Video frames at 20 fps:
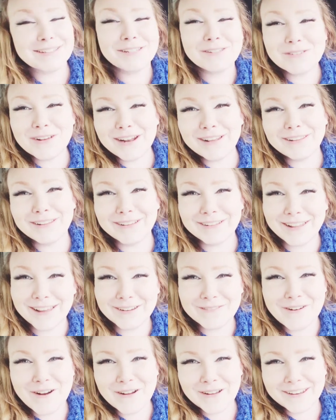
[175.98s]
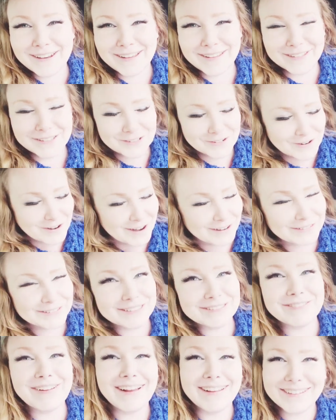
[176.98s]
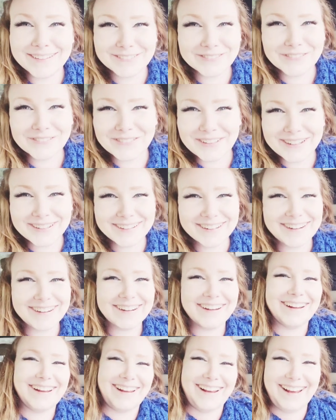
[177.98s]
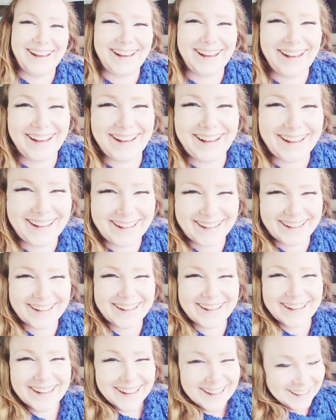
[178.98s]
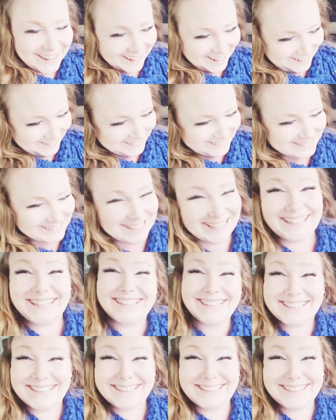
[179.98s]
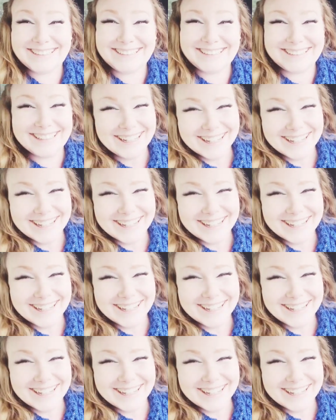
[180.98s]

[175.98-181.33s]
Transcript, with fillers: is what I looked like walking out of the store. I was smiling from ear to ear. I was like, ee.